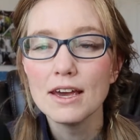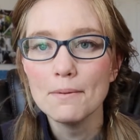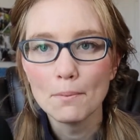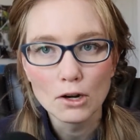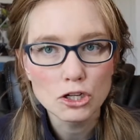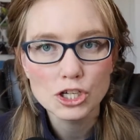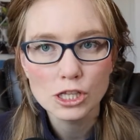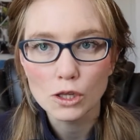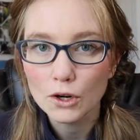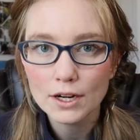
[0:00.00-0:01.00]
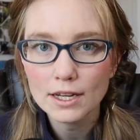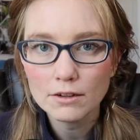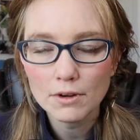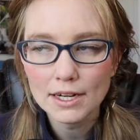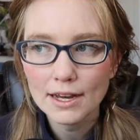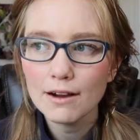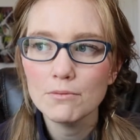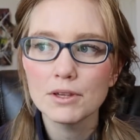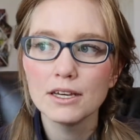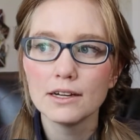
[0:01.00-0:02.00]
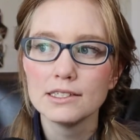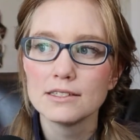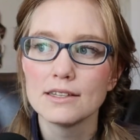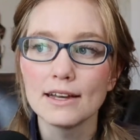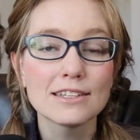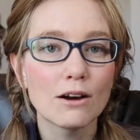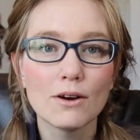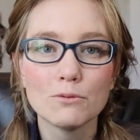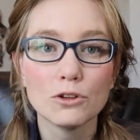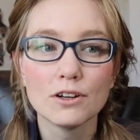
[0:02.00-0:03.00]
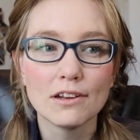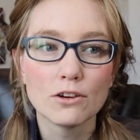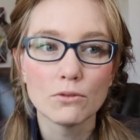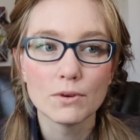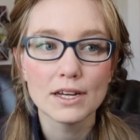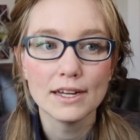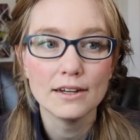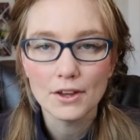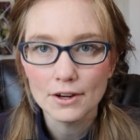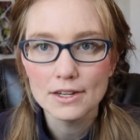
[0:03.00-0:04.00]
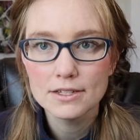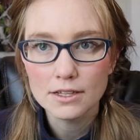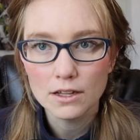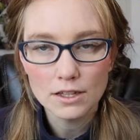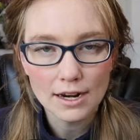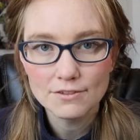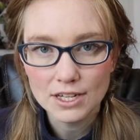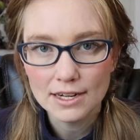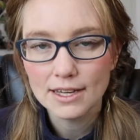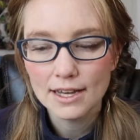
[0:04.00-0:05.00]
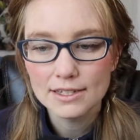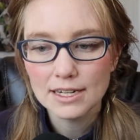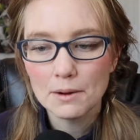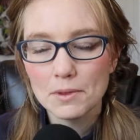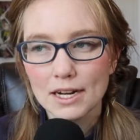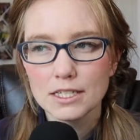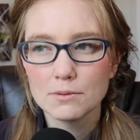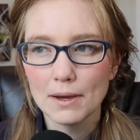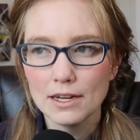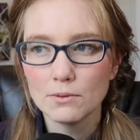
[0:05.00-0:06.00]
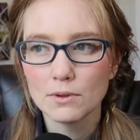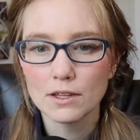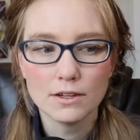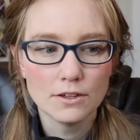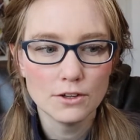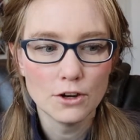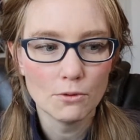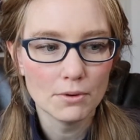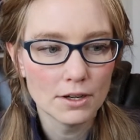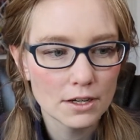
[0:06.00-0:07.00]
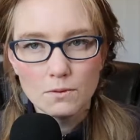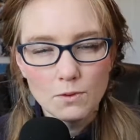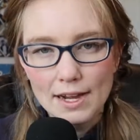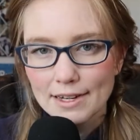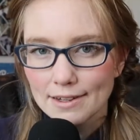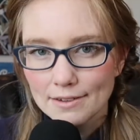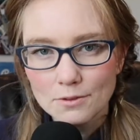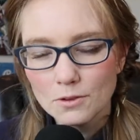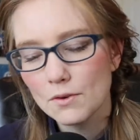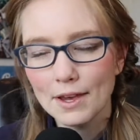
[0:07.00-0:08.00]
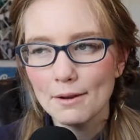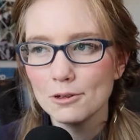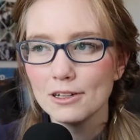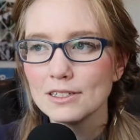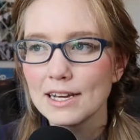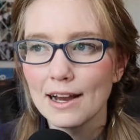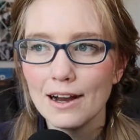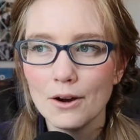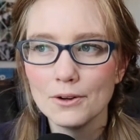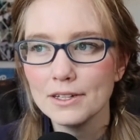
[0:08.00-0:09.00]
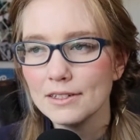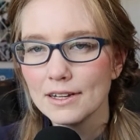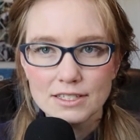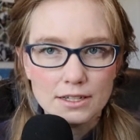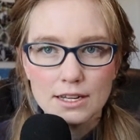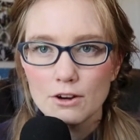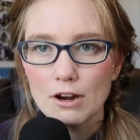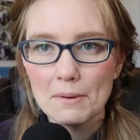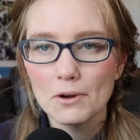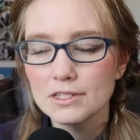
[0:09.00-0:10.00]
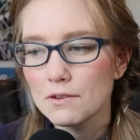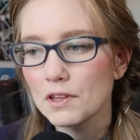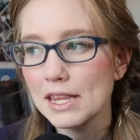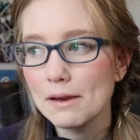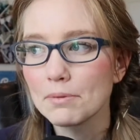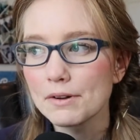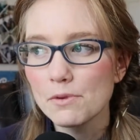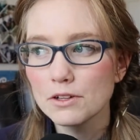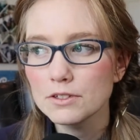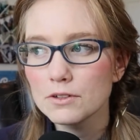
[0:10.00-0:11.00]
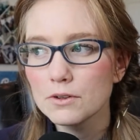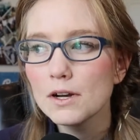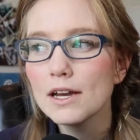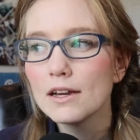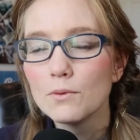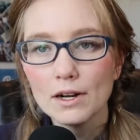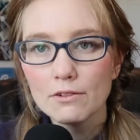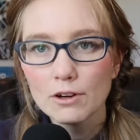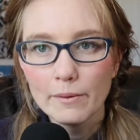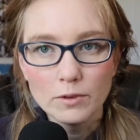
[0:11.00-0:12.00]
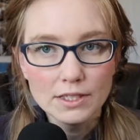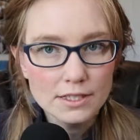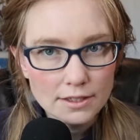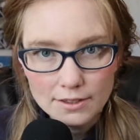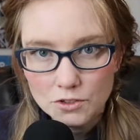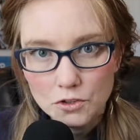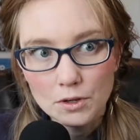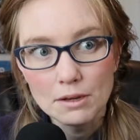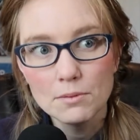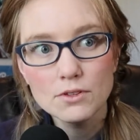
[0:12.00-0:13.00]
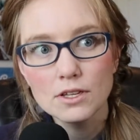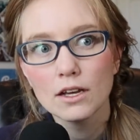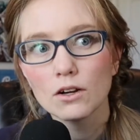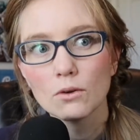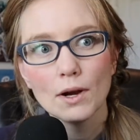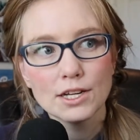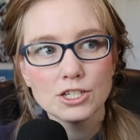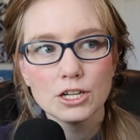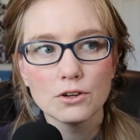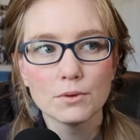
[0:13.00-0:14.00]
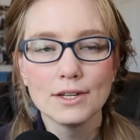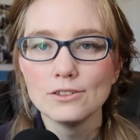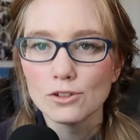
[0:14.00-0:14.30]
immersion learning right now because that's how I'm learning Korean. There is a lot of dedicated time that I spend with a notebook writing vocabulary down and studying grammar and stuff like that, but I'm also, whenever I'm listening to Korean music or watching Korean